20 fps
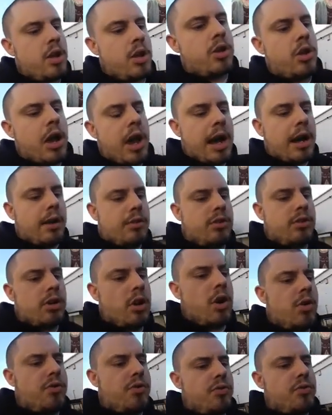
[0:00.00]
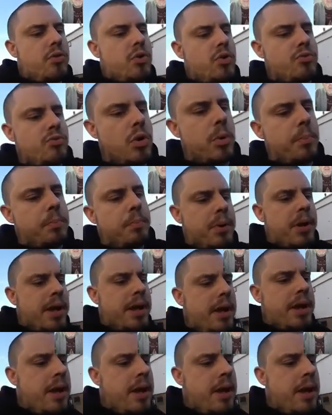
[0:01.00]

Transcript: you have to go through Rugby.